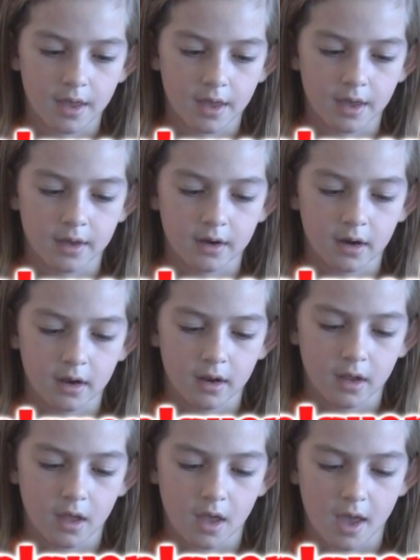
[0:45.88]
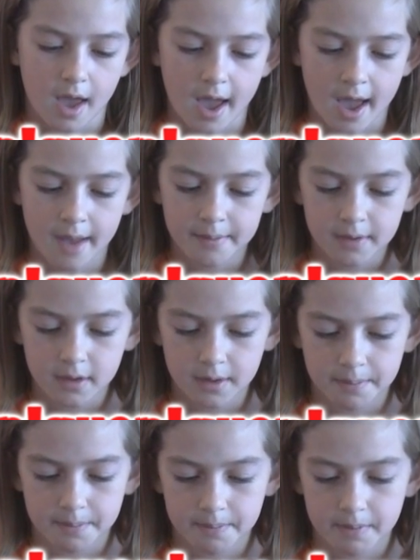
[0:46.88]
And I'm
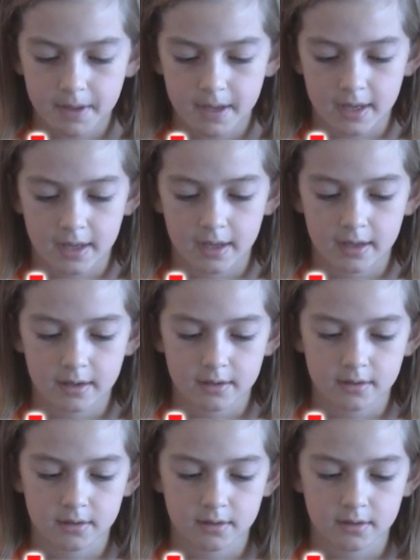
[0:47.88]
going to pick